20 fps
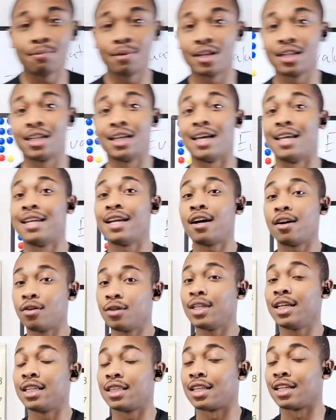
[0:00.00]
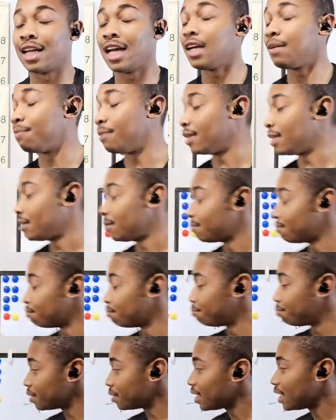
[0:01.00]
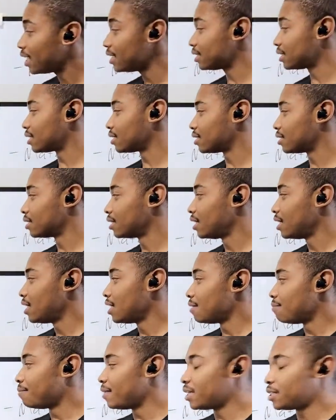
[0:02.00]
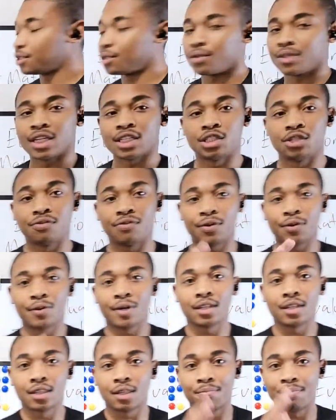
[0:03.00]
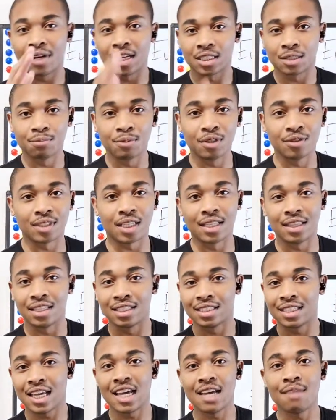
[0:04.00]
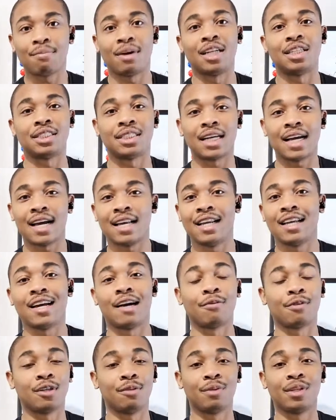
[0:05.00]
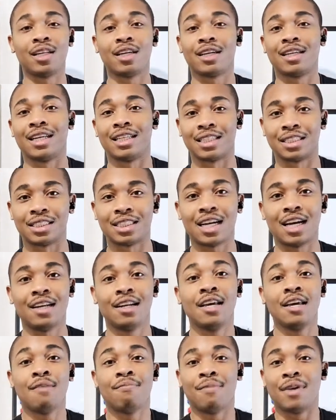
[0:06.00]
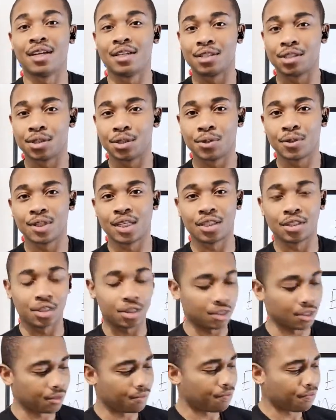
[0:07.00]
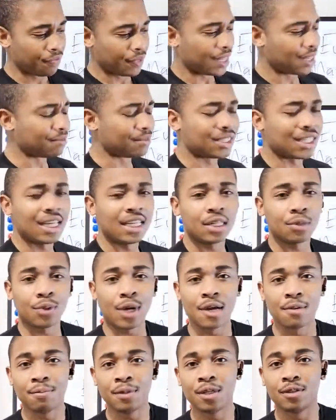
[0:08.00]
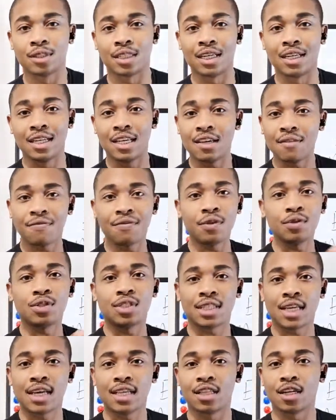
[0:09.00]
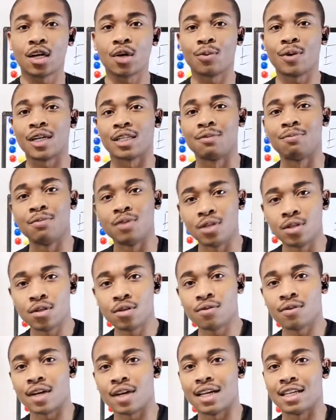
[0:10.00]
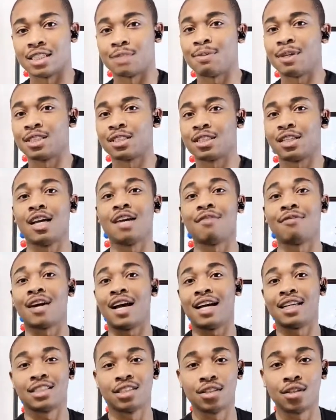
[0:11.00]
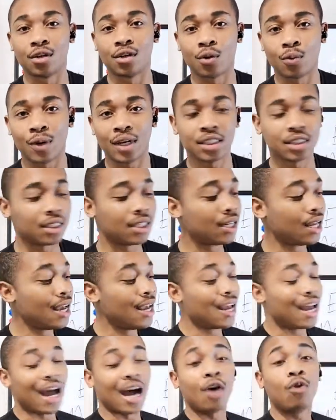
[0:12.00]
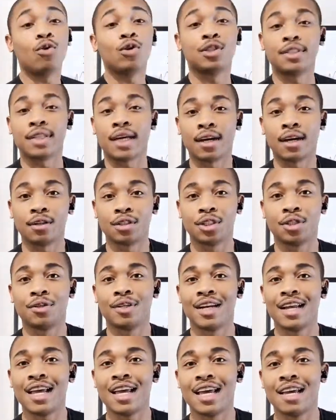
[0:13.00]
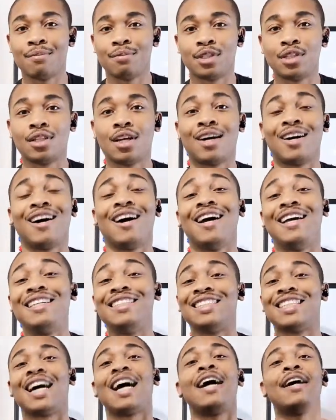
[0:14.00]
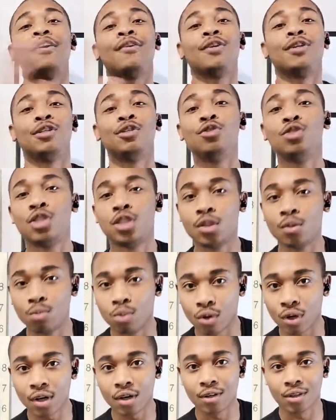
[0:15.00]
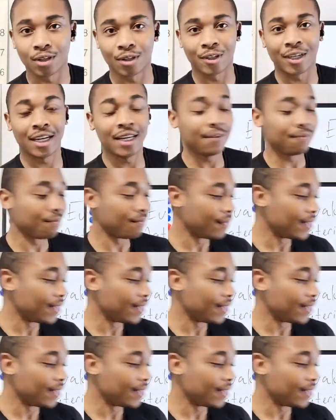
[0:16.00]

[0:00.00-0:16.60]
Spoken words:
button, and not only hit the like button, but make sure that you figure out the best moves in this game by chatting. I'm going to be looking at the chat, making sure that I'm saying the right moves. And if you say the correct move, especially if I ask you a question, I will shout out your name to the entire YouTube world. All right.